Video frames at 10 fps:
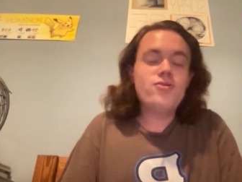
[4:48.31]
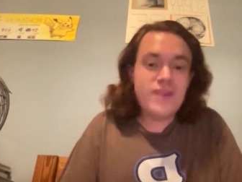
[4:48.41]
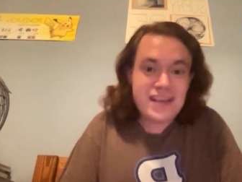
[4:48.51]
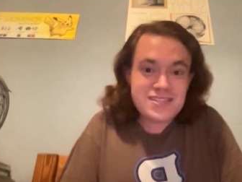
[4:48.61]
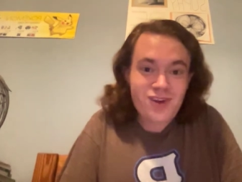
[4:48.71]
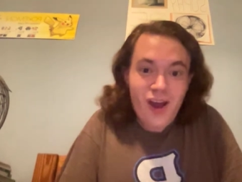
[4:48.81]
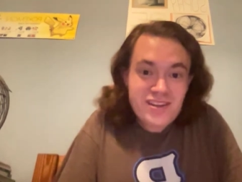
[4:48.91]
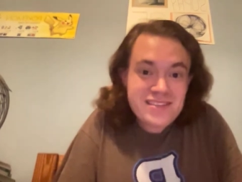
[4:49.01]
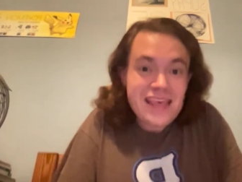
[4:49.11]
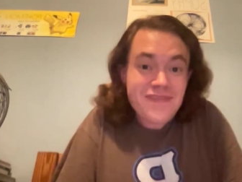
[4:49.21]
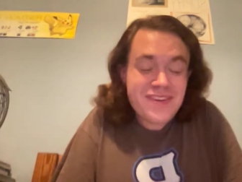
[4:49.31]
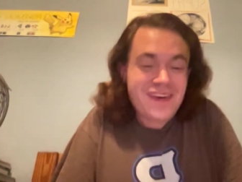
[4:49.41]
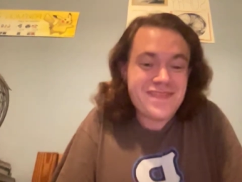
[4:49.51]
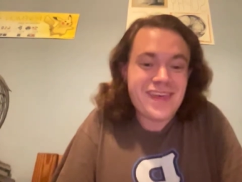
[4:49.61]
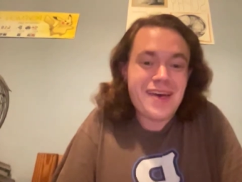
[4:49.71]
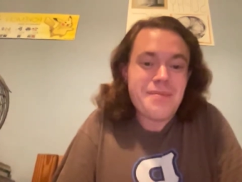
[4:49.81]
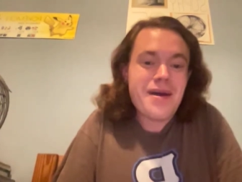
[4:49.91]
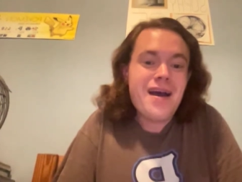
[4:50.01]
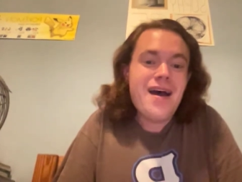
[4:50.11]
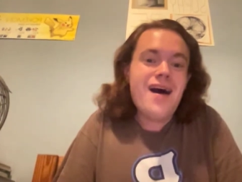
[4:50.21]
Right, because there are 7 of them
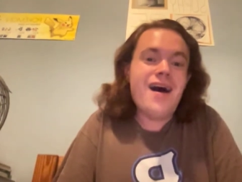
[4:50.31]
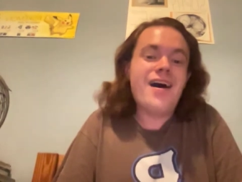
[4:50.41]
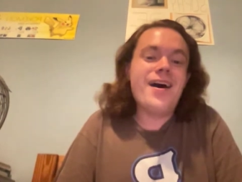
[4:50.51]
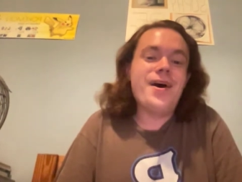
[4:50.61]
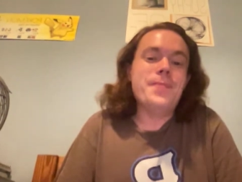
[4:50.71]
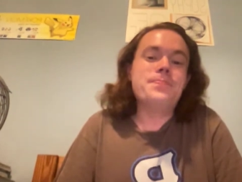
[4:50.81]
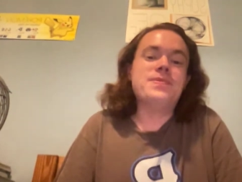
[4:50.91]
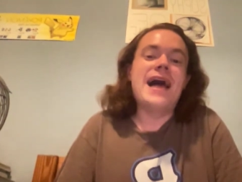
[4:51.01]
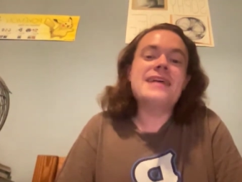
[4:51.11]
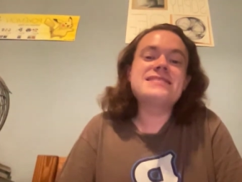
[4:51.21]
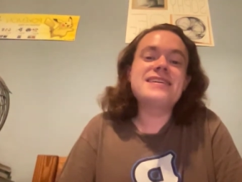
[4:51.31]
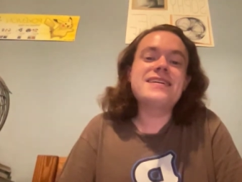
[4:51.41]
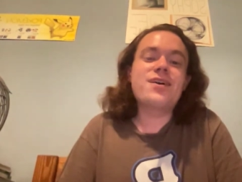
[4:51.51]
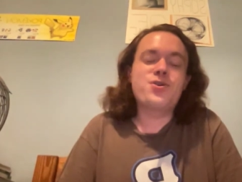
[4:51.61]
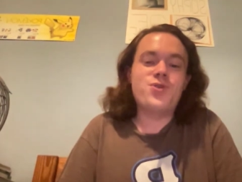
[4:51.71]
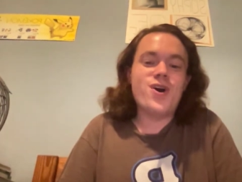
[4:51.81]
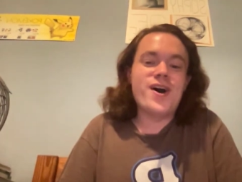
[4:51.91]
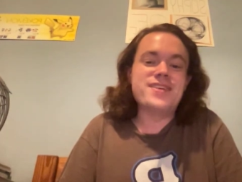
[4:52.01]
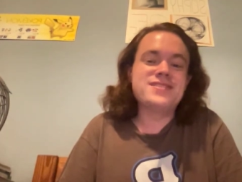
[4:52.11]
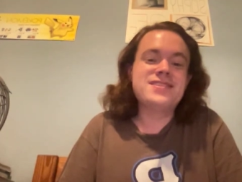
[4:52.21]
blasting
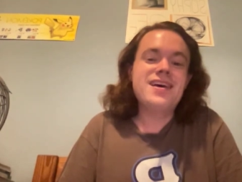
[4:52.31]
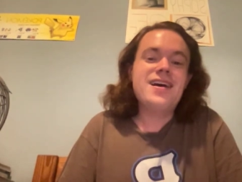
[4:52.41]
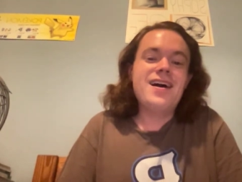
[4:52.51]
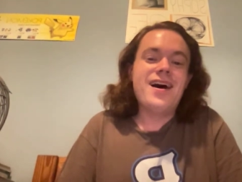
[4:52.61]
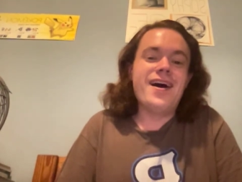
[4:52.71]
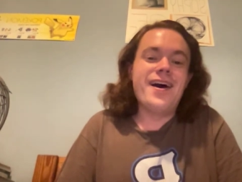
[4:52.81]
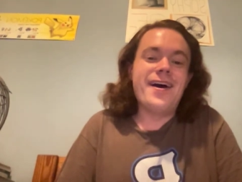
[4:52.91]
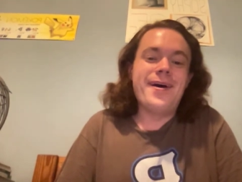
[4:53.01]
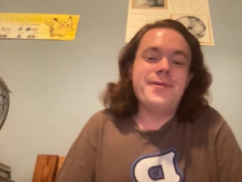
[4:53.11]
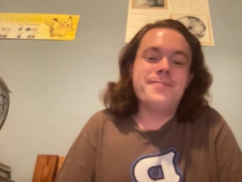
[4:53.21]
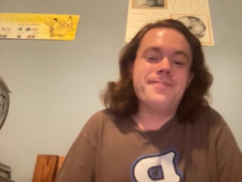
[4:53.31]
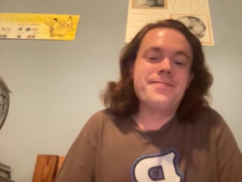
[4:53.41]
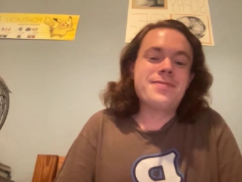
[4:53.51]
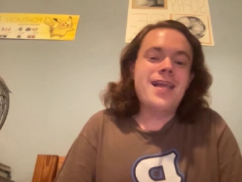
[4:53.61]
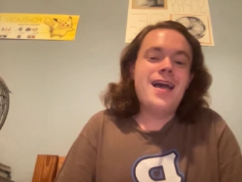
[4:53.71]
across the